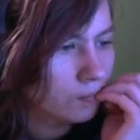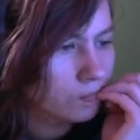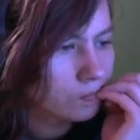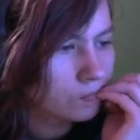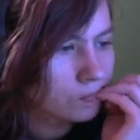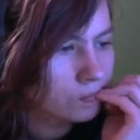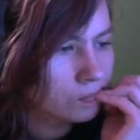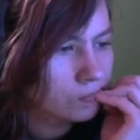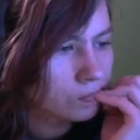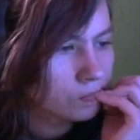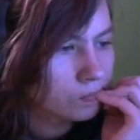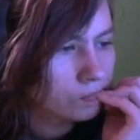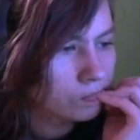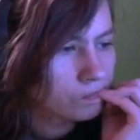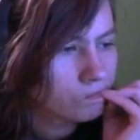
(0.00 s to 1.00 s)

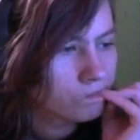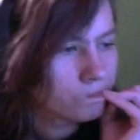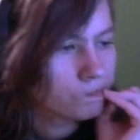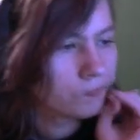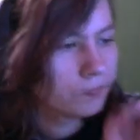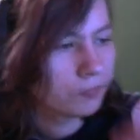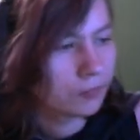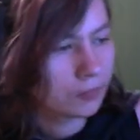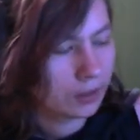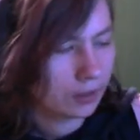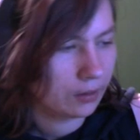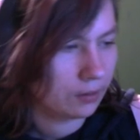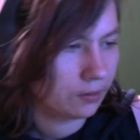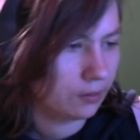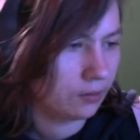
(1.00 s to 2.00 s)

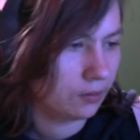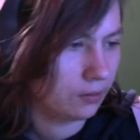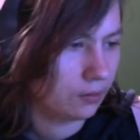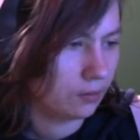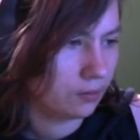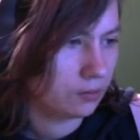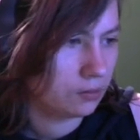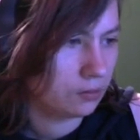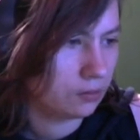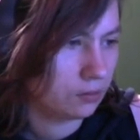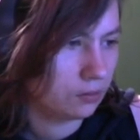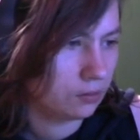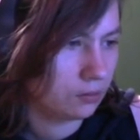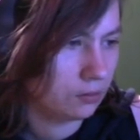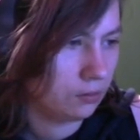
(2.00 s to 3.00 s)

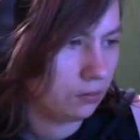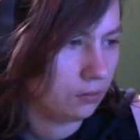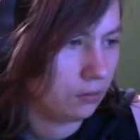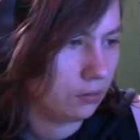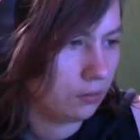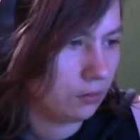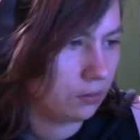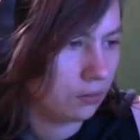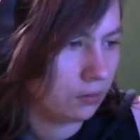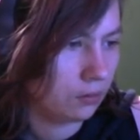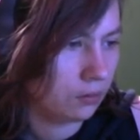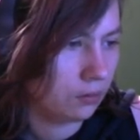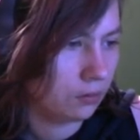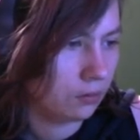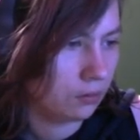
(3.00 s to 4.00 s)

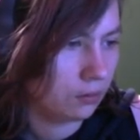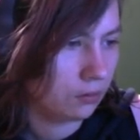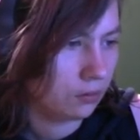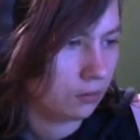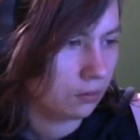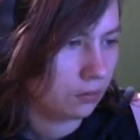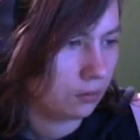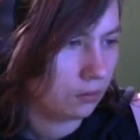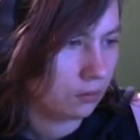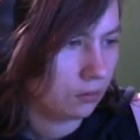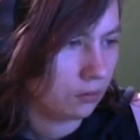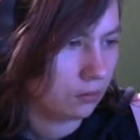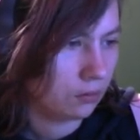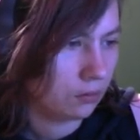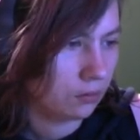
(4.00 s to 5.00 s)

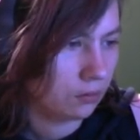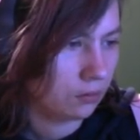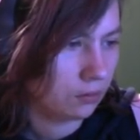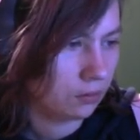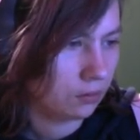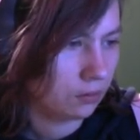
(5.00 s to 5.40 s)
No one is speaking in this clip.